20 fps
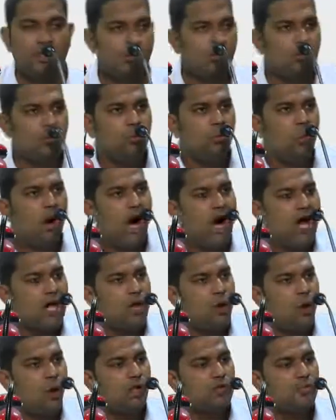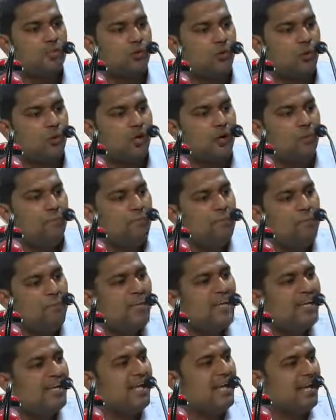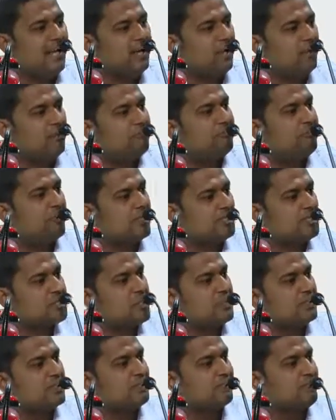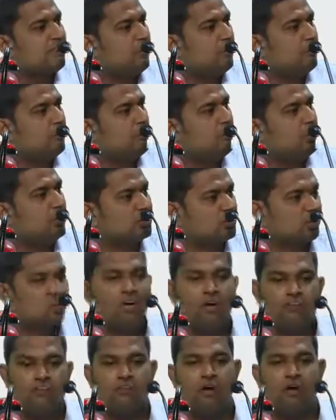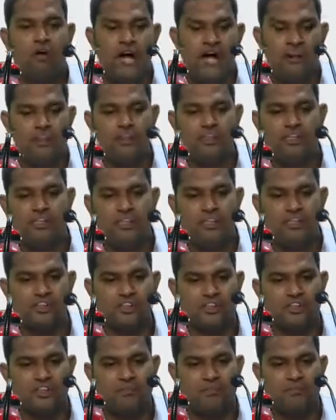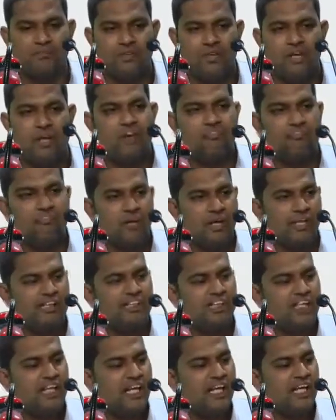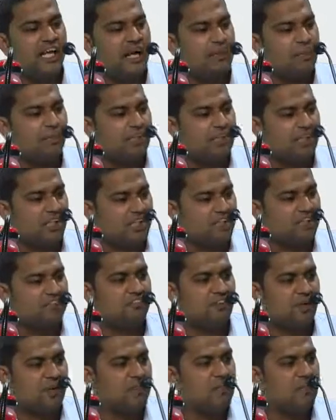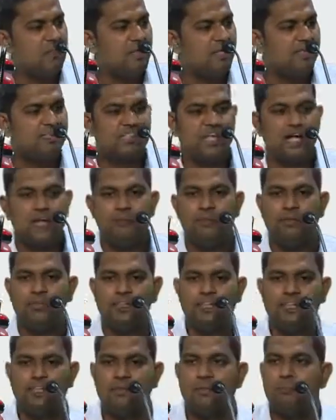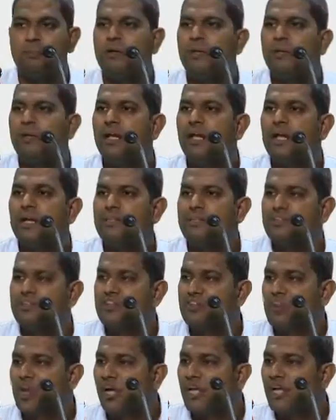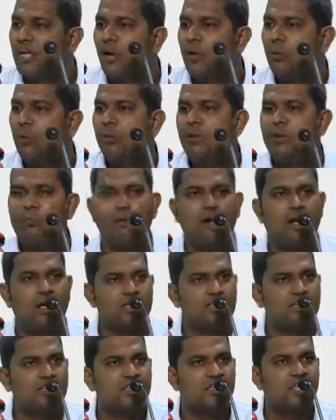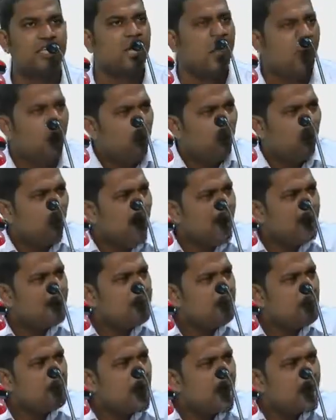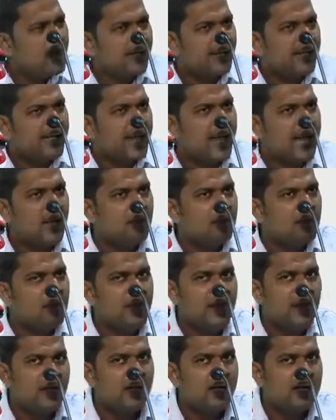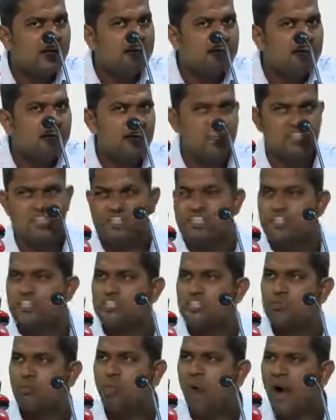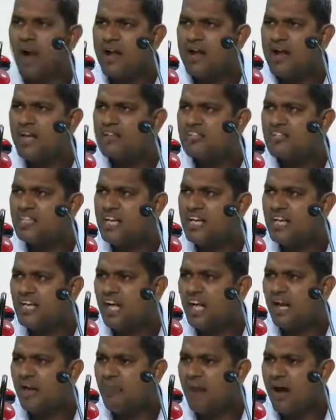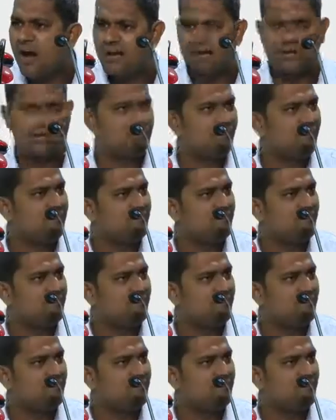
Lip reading: You are also competing for a specific post for admissions, for engineering admissions, for MBBS admissions. People are struggling out with marks. One mark can make a difference. One single mark.